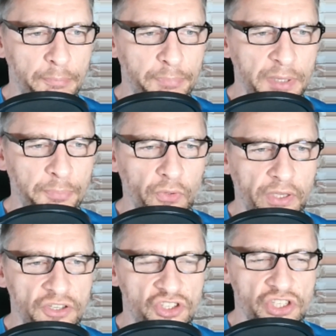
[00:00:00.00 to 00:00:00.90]
people
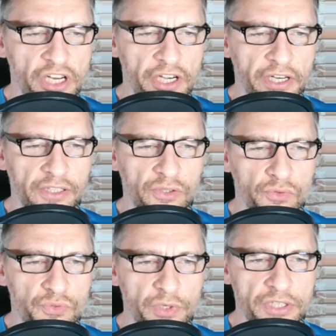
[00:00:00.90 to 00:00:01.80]
can share and
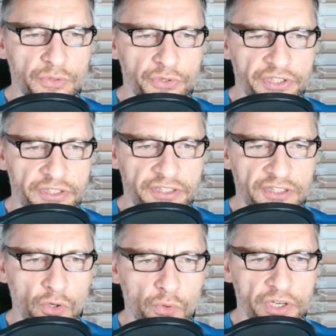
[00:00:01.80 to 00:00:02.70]
use resources,
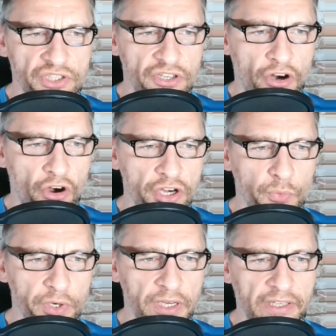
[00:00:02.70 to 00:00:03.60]
storage, and
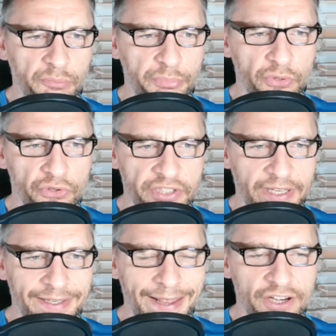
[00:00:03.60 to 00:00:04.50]
hardware like computers
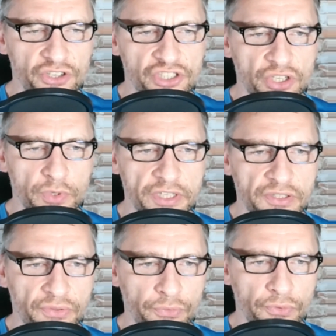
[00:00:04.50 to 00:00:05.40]
and energy grids
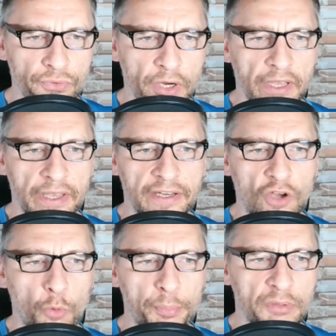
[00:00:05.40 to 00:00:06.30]
through an
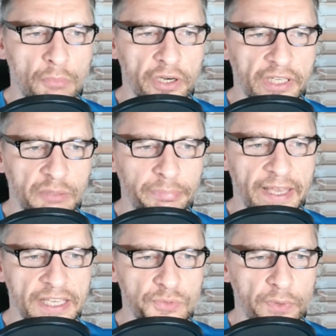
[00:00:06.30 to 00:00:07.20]
open
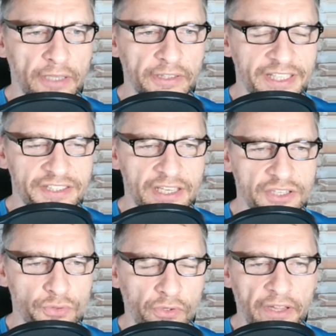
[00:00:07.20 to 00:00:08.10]
marketplace without a
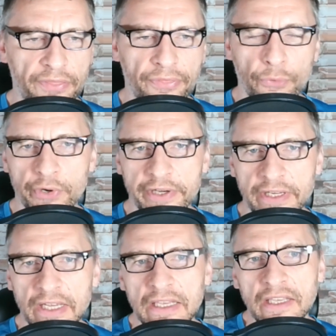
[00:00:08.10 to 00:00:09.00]
central authority.
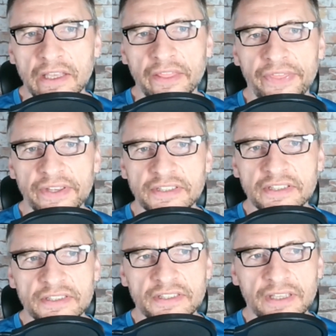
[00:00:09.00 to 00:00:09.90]
This
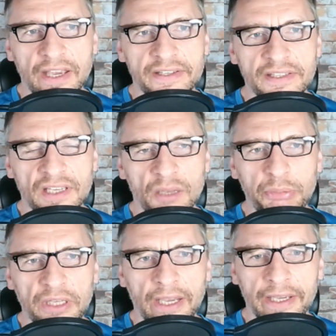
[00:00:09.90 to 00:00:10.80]
is the idea
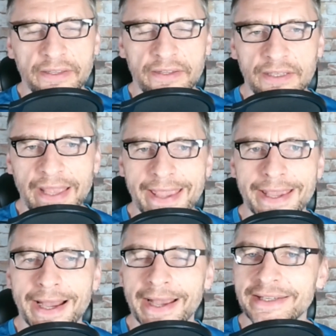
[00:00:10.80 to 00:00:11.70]
behind the
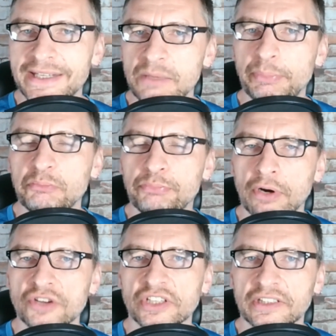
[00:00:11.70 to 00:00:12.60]
AI DPIN
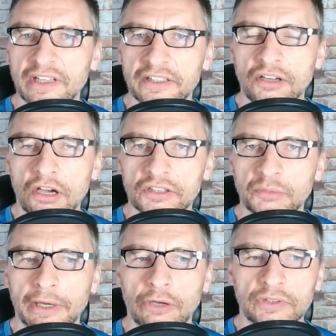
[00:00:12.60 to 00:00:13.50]
project I talked
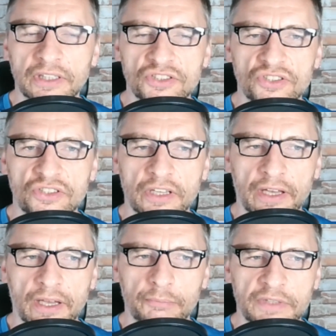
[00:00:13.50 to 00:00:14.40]
about
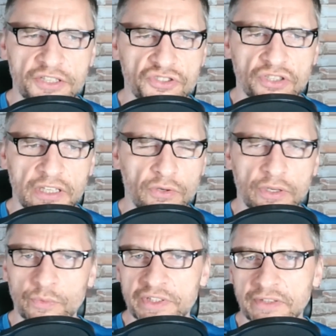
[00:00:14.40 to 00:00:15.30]
yesterday, or I
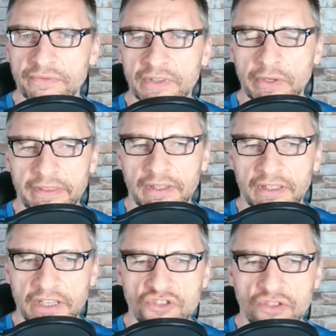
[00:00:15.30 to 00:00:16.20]
released a video, I think,
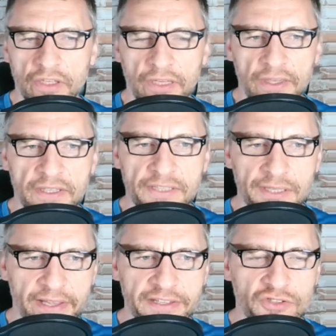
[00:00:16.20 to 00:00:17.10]
yesterday. This
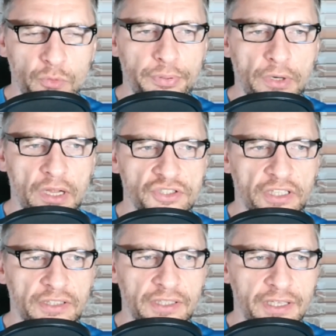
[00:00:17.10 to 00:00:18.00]
Silencio
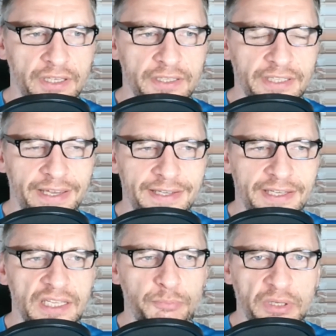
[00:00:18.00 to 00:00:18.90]
project is a
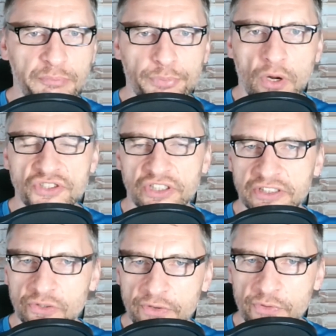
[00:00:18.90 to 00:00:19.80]
DPIN project.
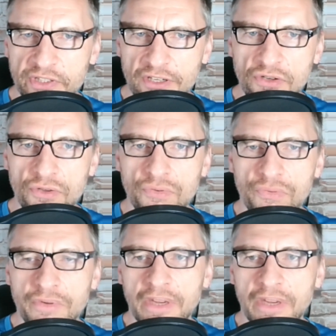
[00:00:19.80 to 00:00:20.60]
So there is a new